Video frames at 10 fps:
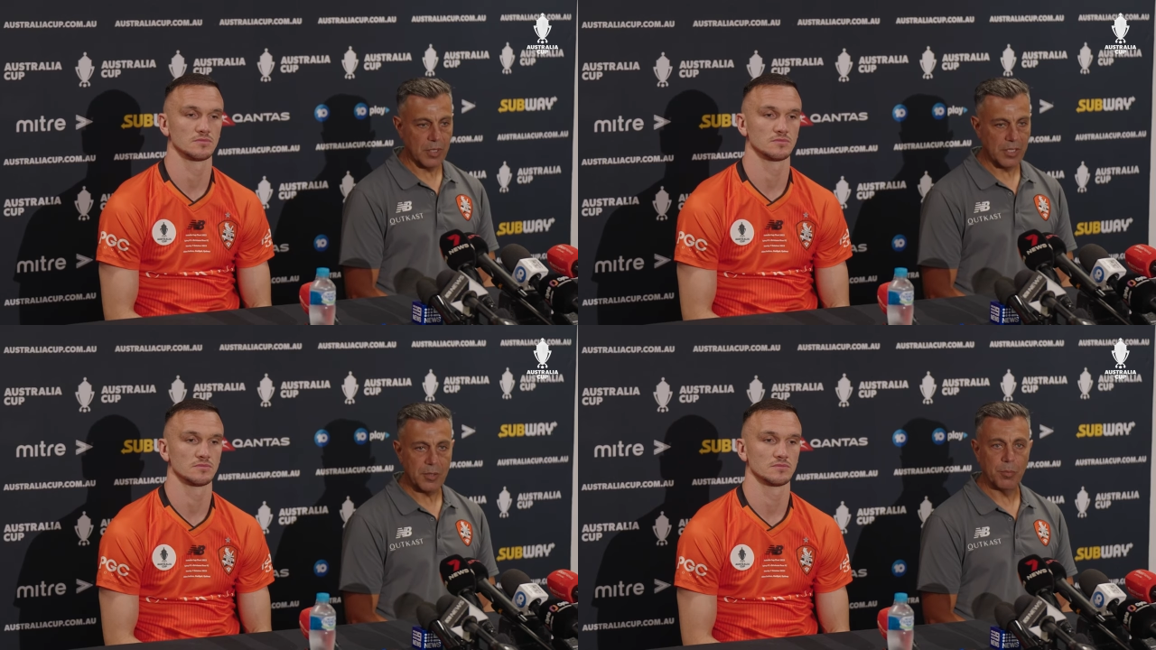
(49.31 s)

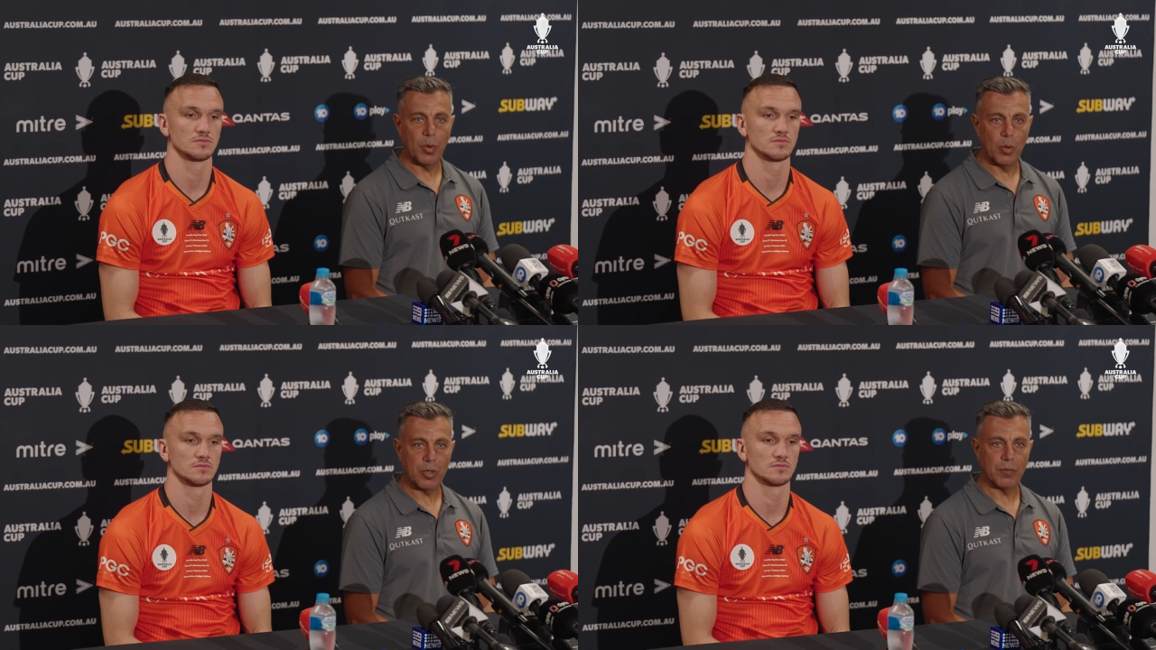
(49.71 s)
Speaker 1: is
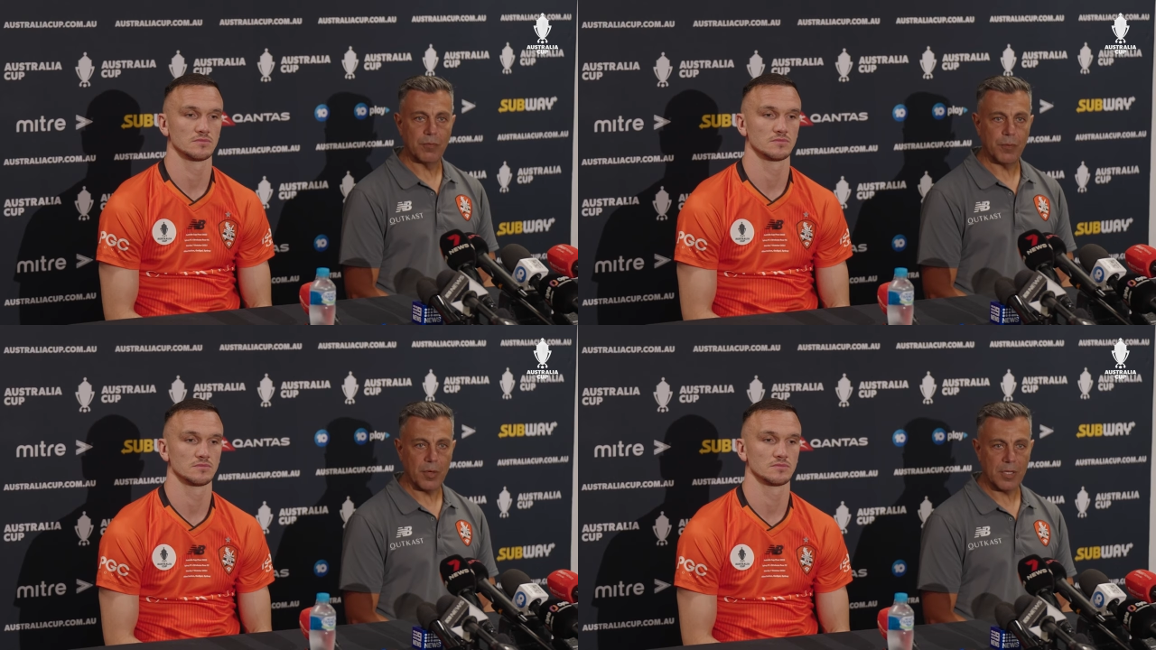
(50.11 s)

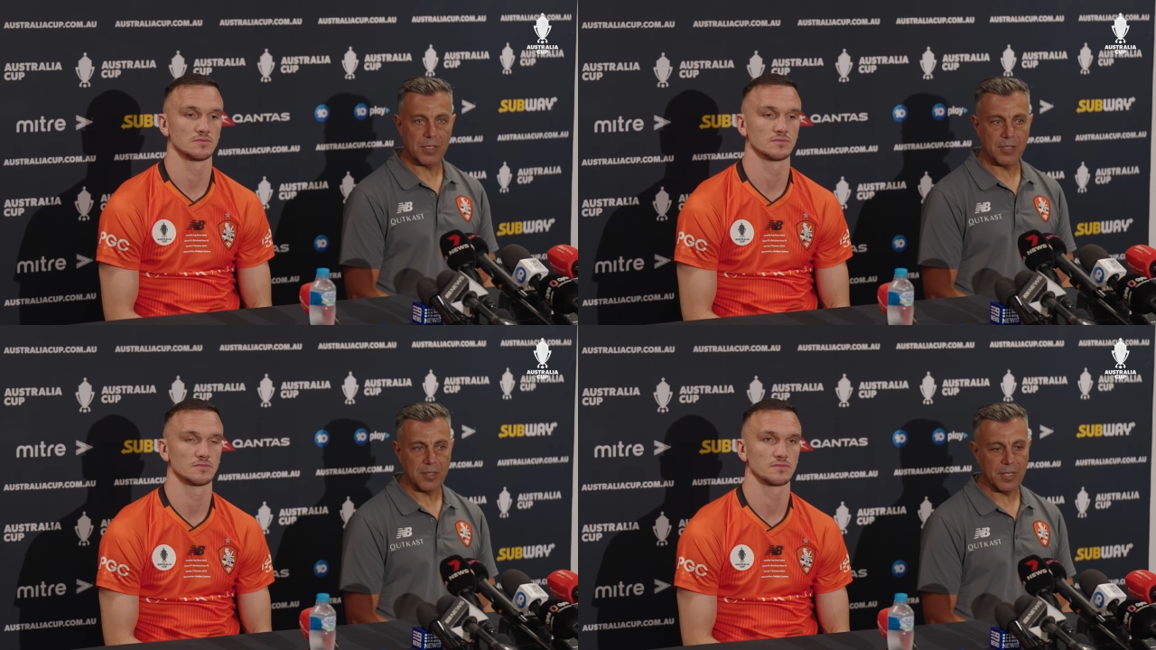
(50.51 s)
important for
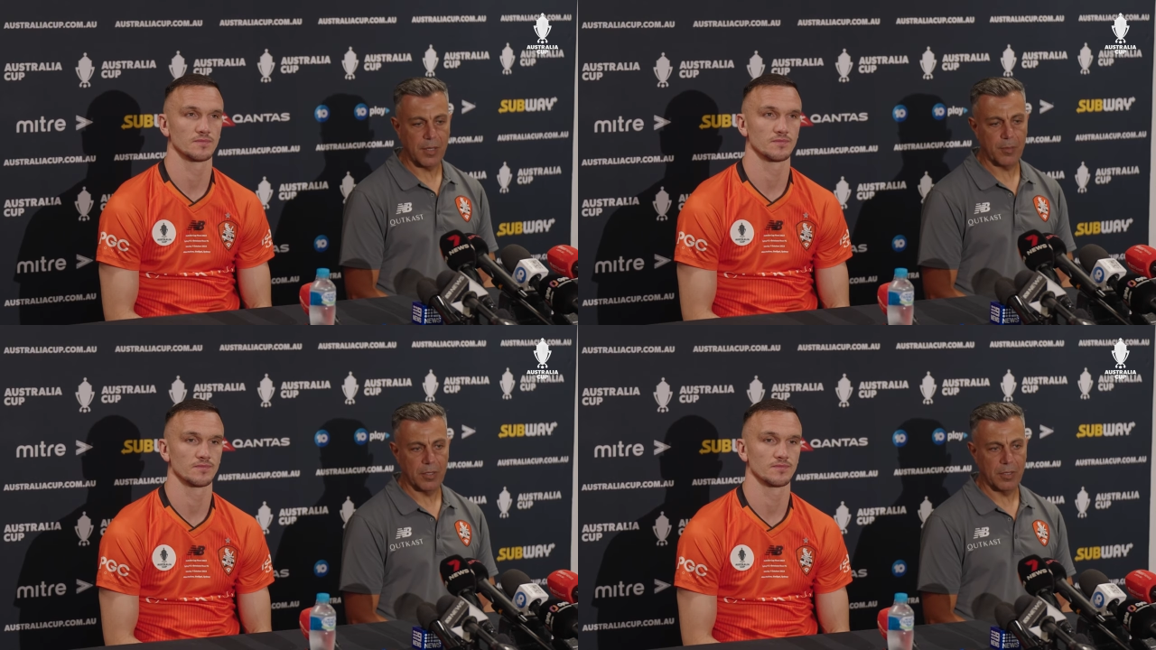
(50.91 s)
us as a
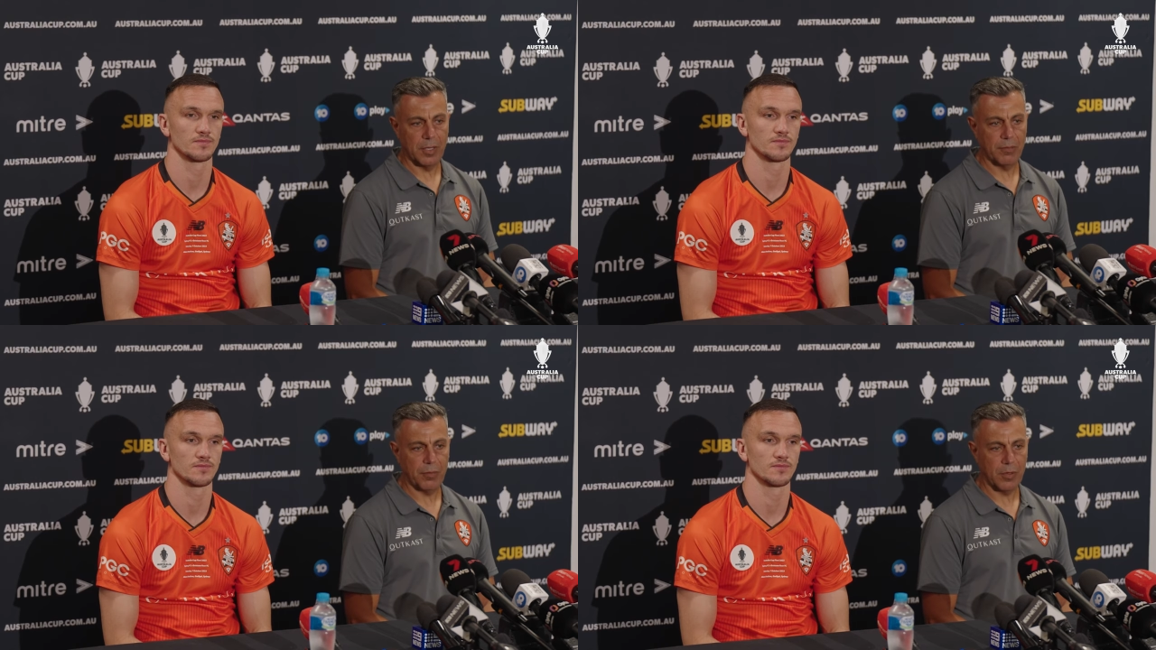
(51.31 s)
team
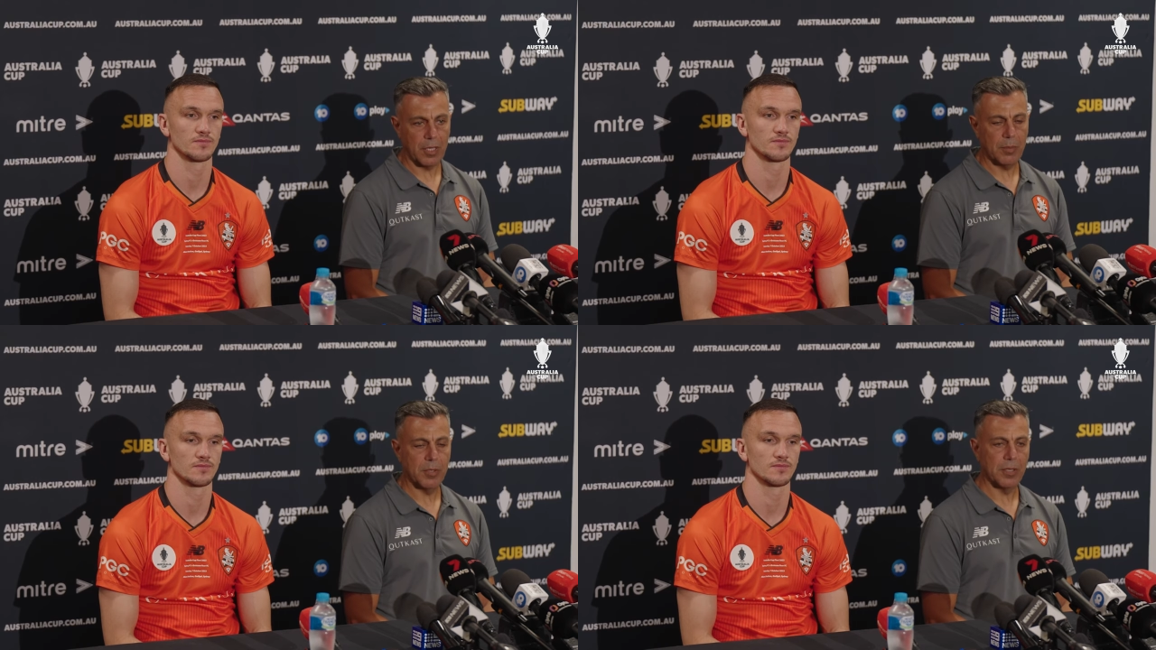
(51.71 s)
and, and for a club,